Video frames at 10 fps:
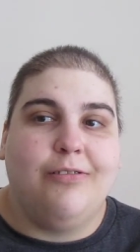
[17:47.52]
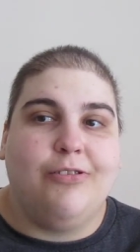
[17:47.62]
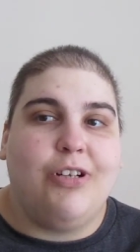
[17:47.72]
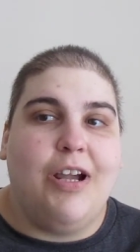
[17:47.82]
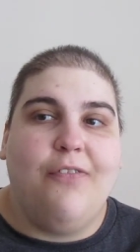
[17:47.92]

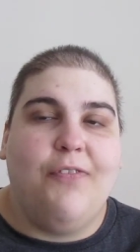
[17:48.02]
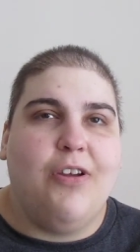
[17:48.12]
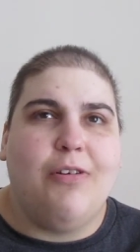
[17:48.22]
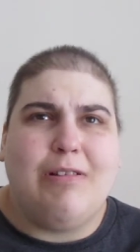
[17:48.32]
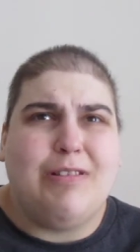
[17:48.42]
try and
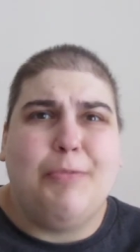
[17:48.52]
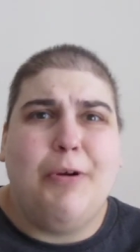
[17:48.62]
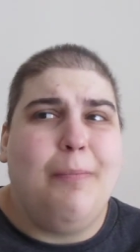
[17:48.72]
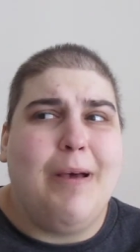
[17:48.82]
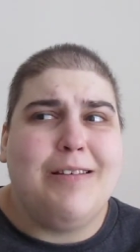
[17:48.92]
figure out
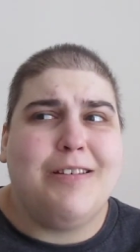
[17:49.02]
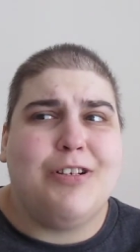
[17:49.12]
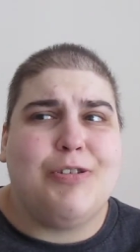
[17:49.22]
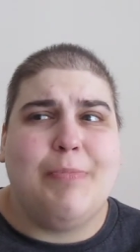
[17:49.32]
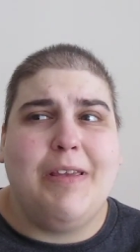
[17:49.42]
someone
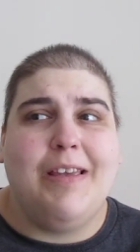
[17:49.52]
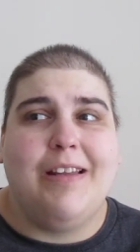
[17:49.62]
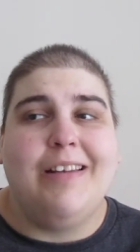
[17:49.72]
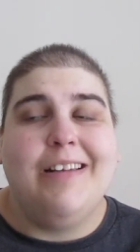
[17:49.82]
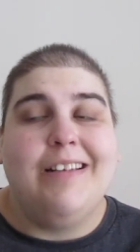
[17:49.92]
messaged me
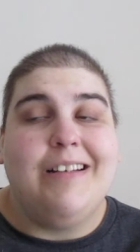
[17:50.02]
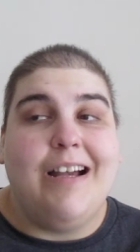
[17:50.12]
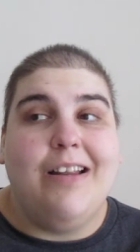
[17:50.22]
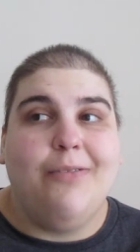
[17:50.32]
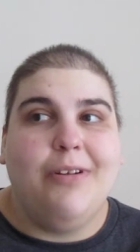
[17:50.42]
and
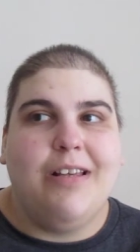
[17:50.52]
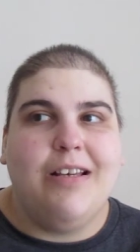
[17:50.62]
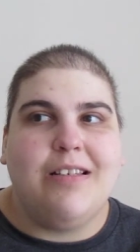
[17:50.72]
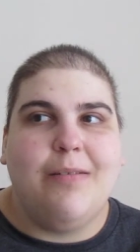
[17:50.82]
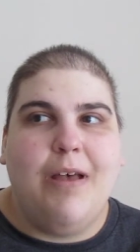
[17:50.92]
I didn't
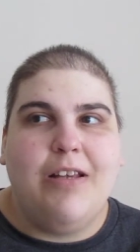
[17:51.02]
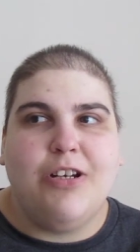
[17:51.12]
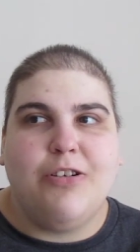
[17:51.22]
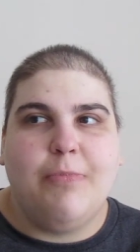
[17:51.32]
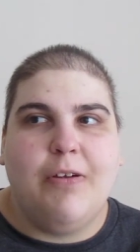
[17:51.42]
realize they
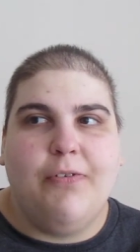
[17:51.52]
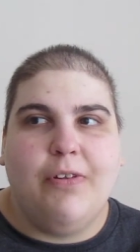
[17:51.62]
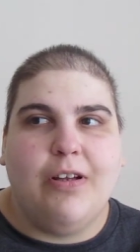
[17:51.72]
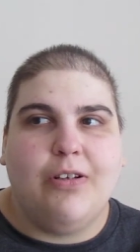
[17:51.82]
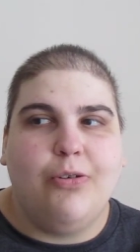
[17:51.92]
messaged me for
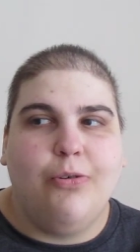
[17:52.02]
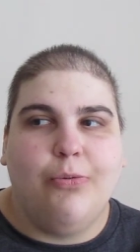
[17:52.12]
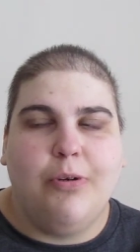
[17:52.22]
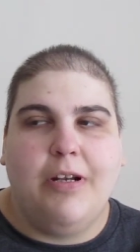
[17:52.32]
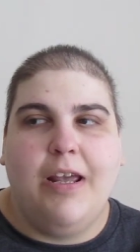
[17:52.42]
like two
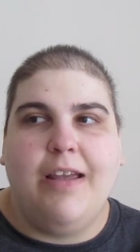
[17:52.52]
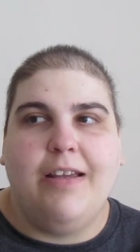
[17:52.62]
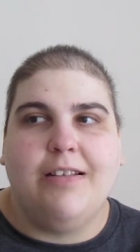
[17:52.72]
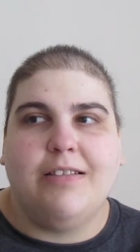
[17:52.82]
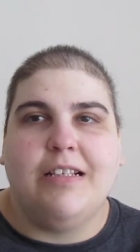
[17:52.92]
three
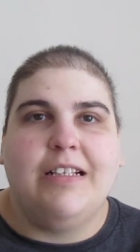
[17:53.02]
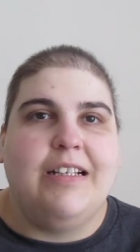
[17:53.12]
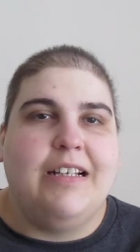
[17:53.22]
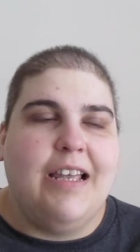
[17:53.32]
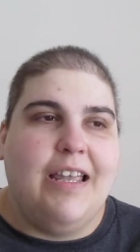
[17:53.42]
days
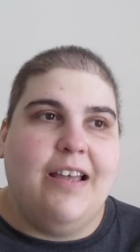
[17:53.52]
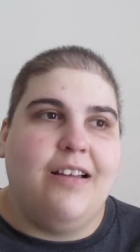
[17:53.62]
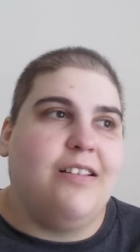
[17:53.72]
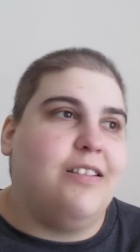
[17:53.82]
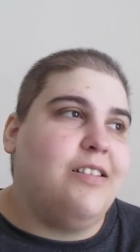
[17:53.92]

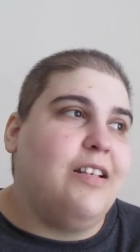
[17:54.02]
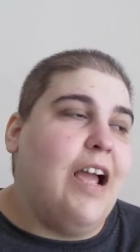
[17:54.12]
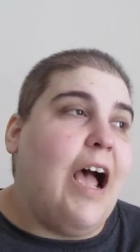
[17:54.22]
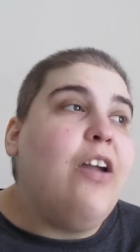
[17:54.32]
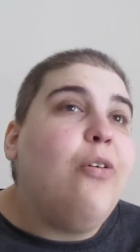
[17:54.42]
and
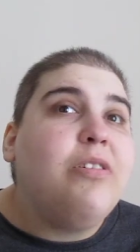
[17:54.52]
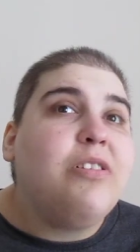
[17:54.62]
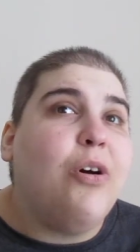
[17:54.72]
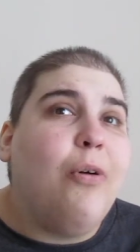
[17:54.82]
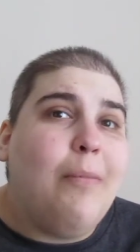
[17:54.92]
I always
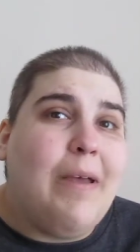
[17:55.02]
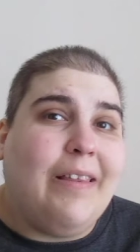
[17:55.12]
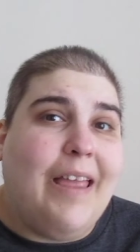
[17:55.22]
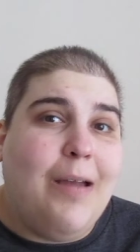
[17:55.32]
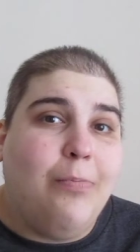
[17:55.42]
go on my
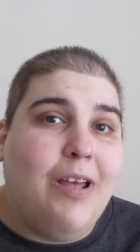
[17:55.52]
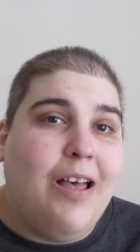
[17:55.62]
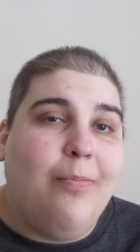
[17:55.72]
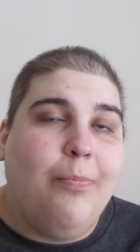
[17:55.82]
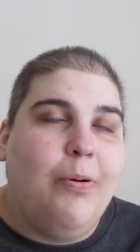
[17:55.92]

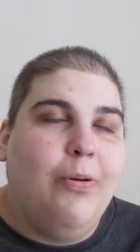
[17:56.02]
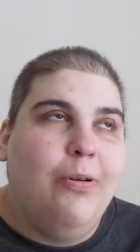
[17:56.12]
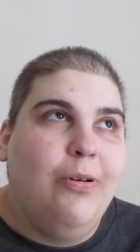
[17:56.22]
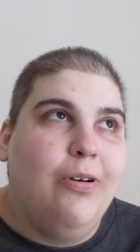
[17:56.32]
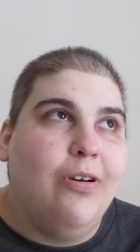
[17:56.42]
laptop
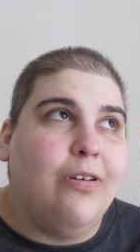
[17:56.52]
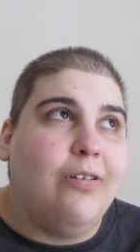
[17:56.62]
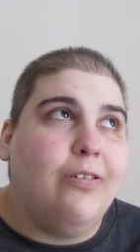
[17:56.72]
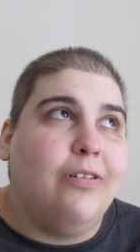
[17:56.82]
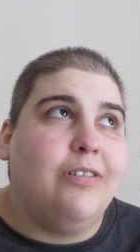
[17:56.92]

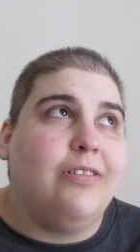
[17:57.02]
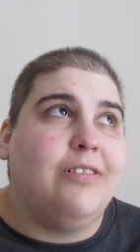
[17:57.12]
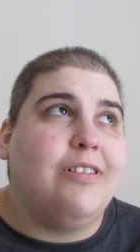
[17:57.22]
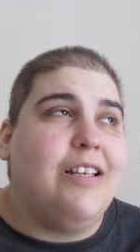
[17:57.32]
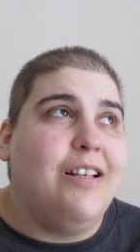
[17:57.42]

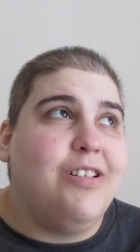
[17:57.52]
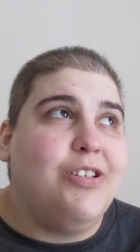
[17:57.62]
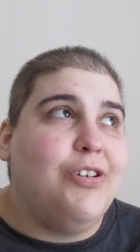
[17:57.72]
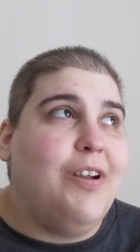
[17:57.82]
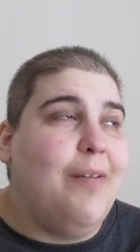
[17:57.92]
to
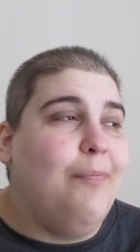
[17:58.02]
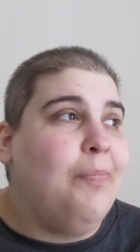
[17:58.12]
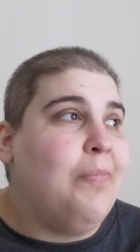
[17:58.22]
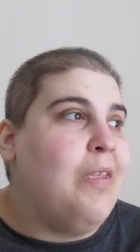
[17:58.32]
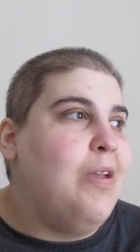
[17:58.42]
Instagram,
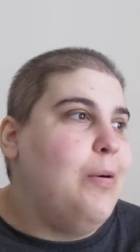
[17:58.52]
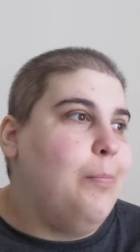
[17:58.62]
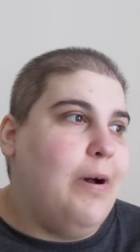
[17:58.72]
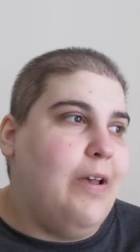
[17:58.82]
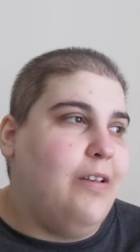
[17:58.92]

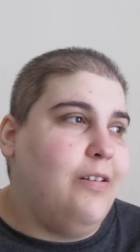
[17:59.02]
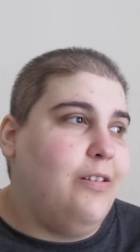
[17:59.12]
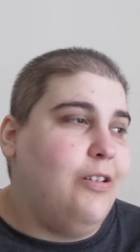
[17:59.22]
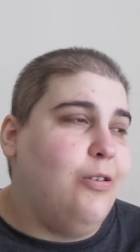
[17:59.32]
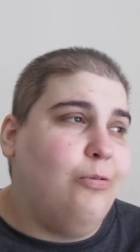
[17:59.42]
but
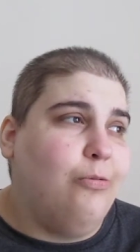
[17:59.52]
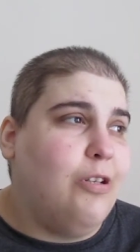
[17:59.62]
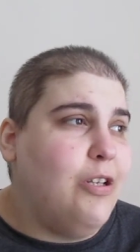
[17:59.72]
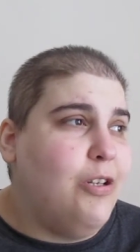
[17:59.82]
you can